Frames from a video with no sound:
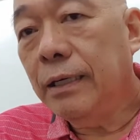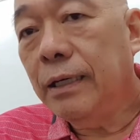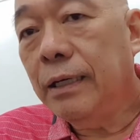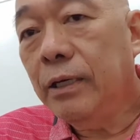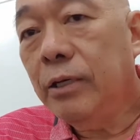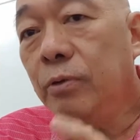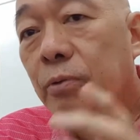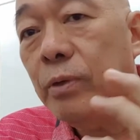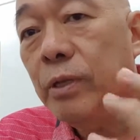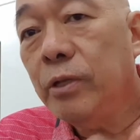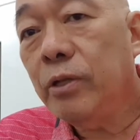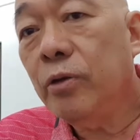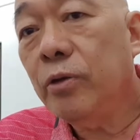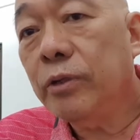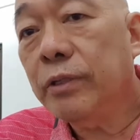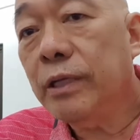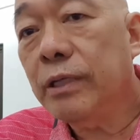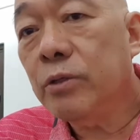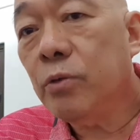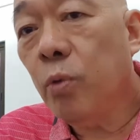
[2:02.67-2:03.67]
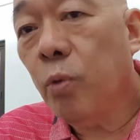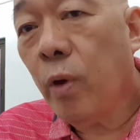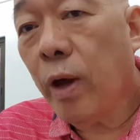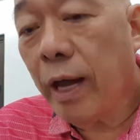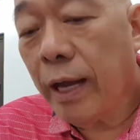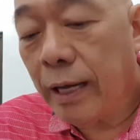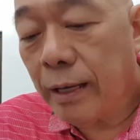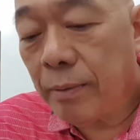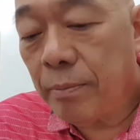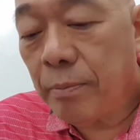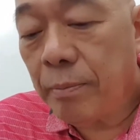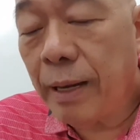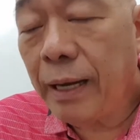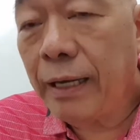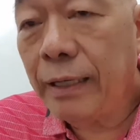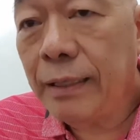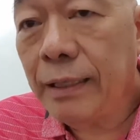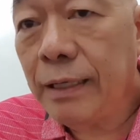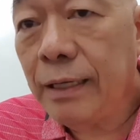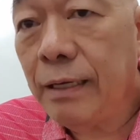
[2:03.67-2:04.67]
you will notice why
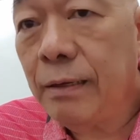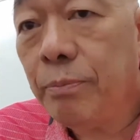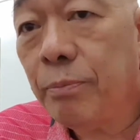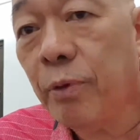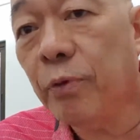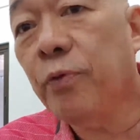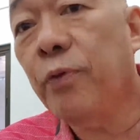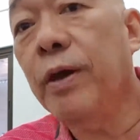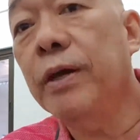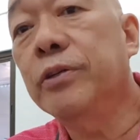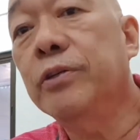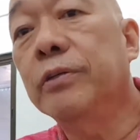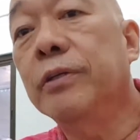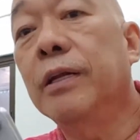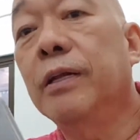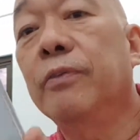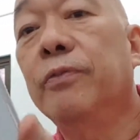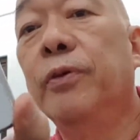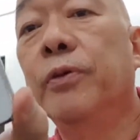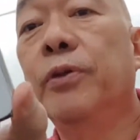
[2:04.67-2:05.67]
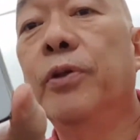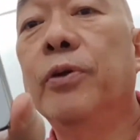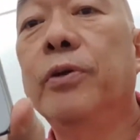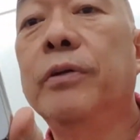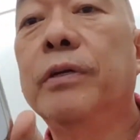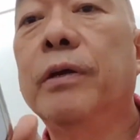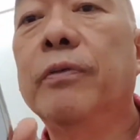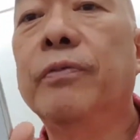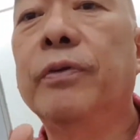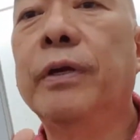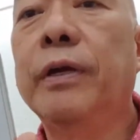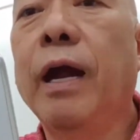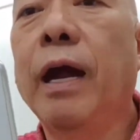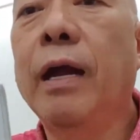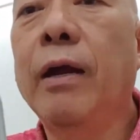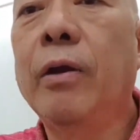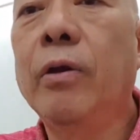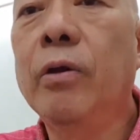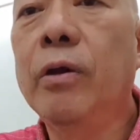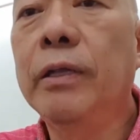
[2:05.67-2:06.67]
many professional photographers
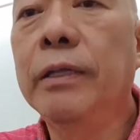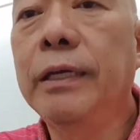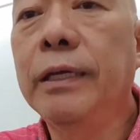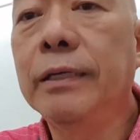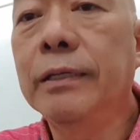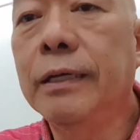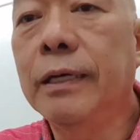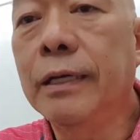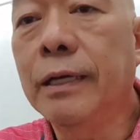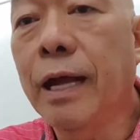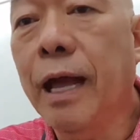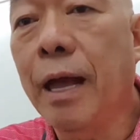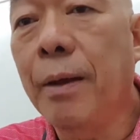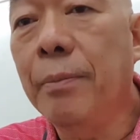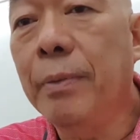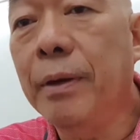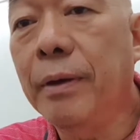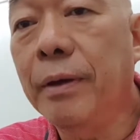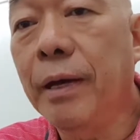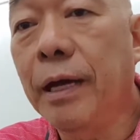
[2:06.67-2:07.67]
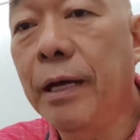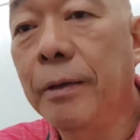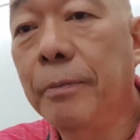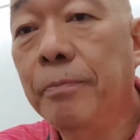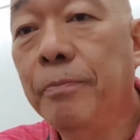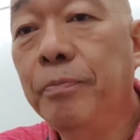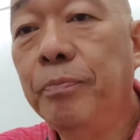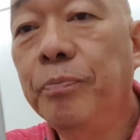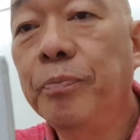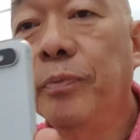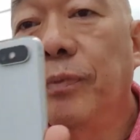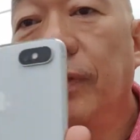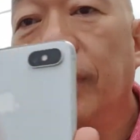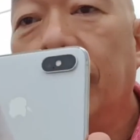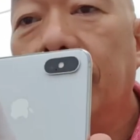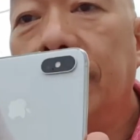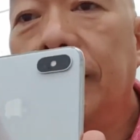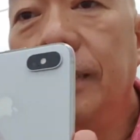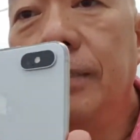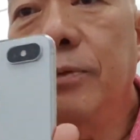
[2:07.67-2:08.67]
are holding the camera
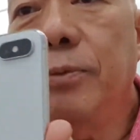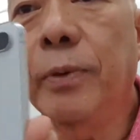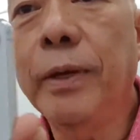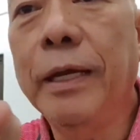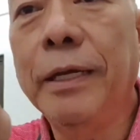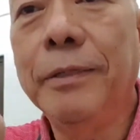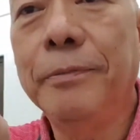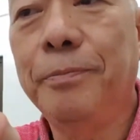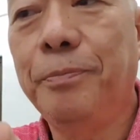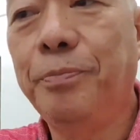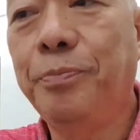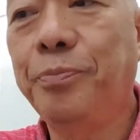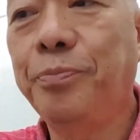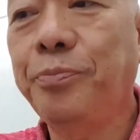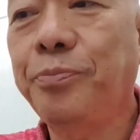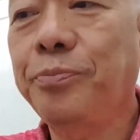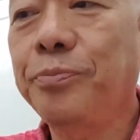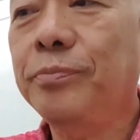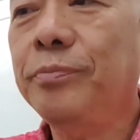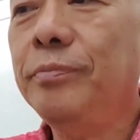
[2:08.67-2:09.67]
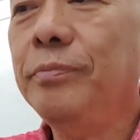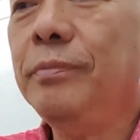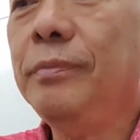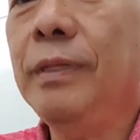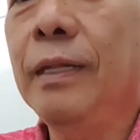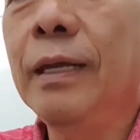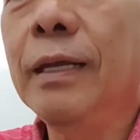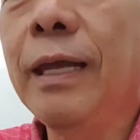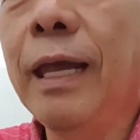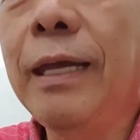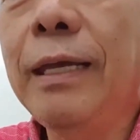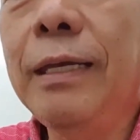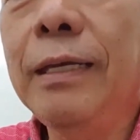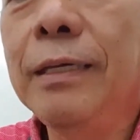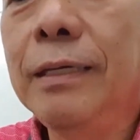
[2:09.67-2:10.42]
this way. Okay,